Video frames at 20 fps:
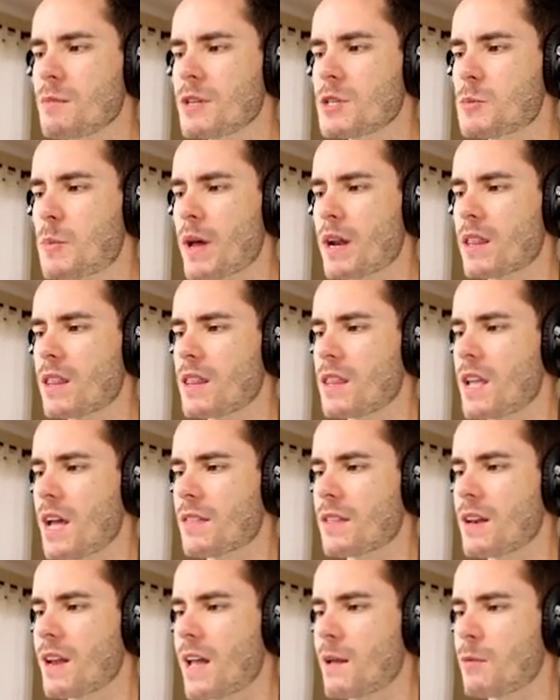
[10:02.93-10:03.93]
so much better than the
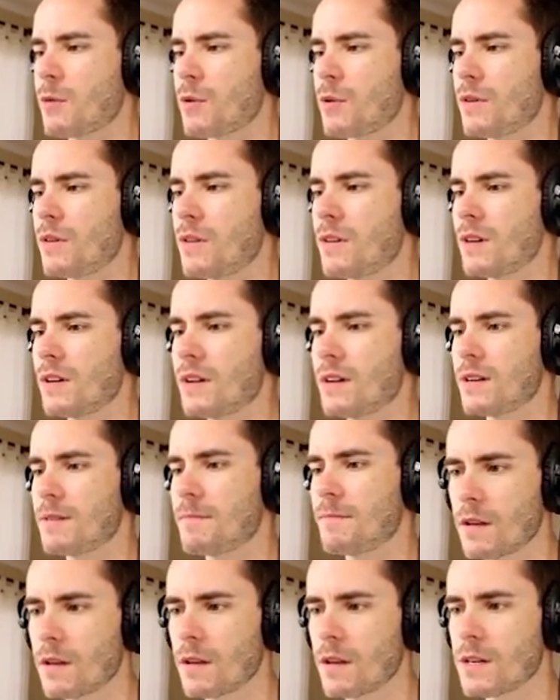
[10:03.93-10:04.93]
other neighborhood.
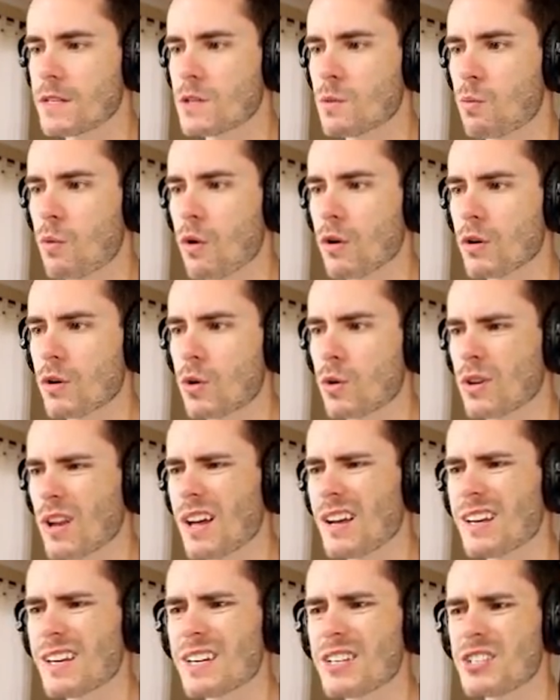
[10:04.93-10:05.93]
There's a water
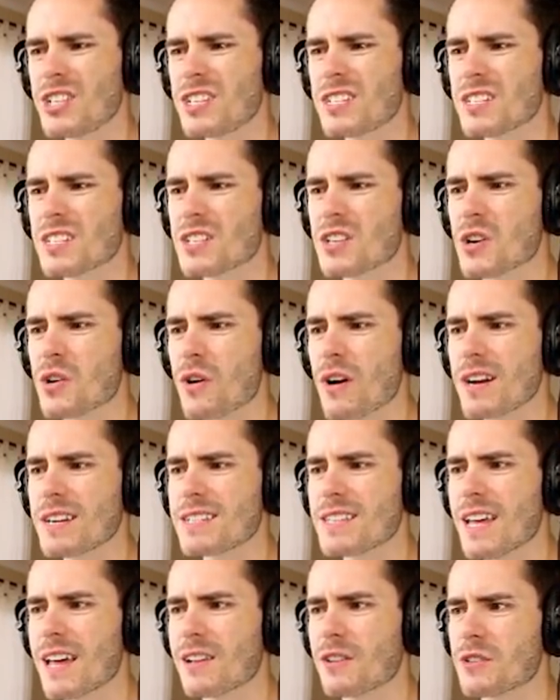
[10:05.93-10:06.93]
cooler. Jesus
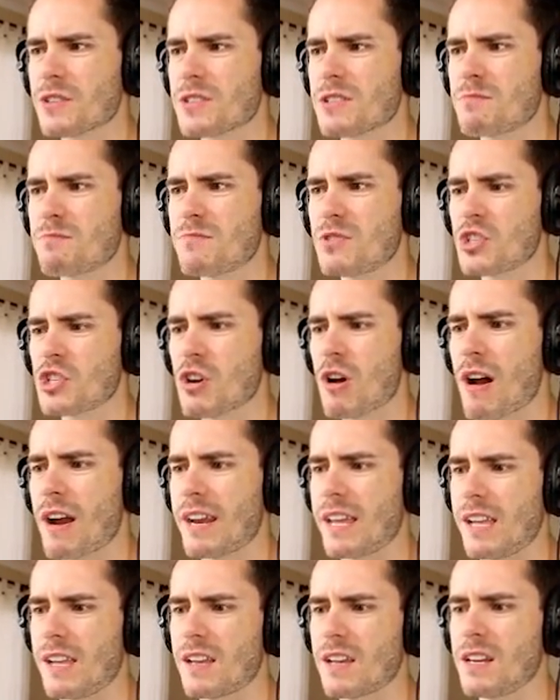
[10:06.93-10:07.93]
Christ, that looks
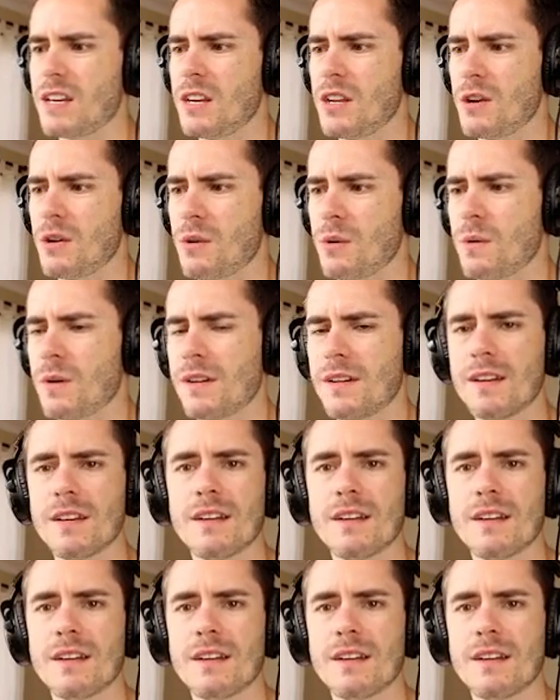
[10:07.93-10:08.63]
shiny and new.